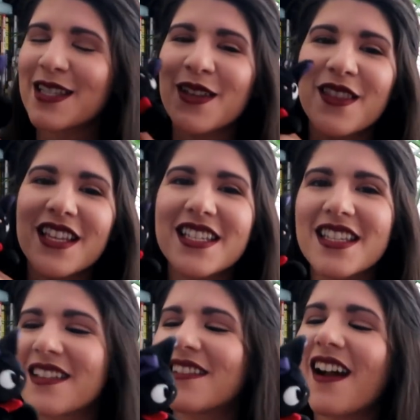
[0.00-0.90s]
So
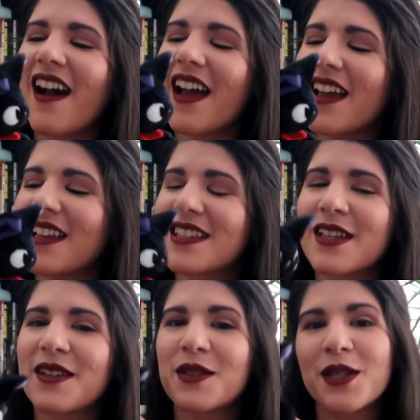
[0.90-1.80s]
this little guy is
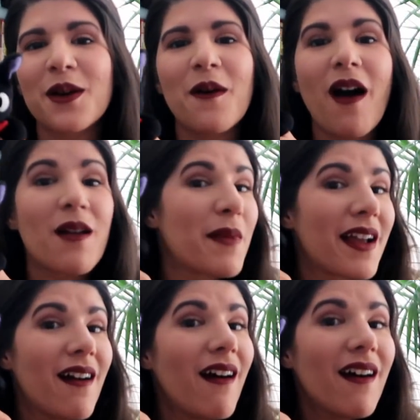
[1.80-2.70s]
going to go on
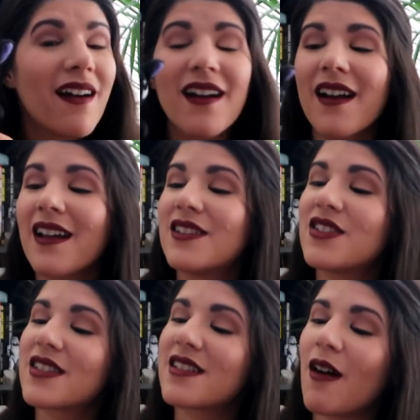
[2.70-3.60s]
my car and
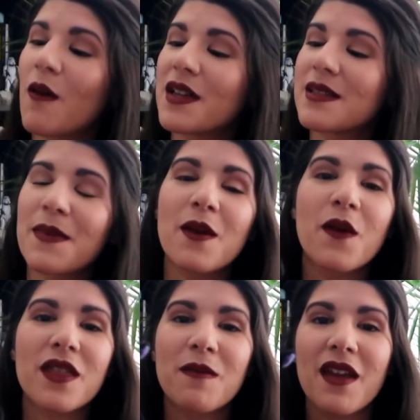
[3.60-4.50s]
just always be
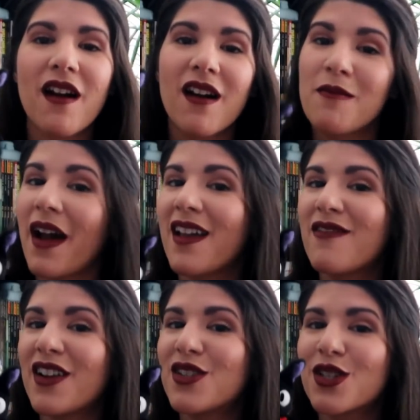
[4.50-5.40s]
with me on my
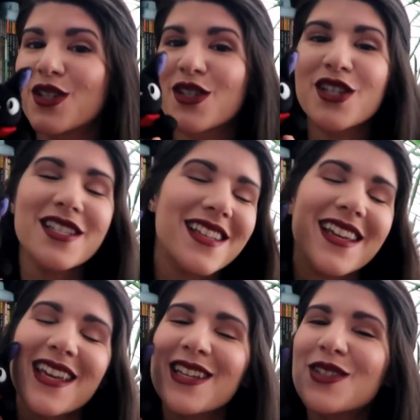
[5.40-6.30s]
adventures, just
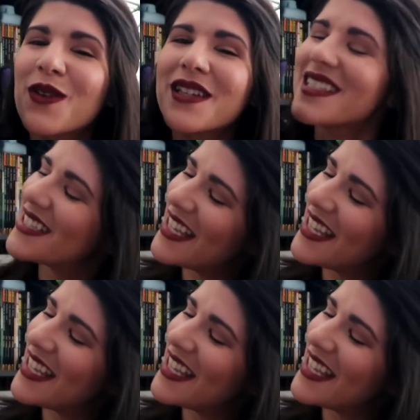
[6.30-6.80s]
like he joined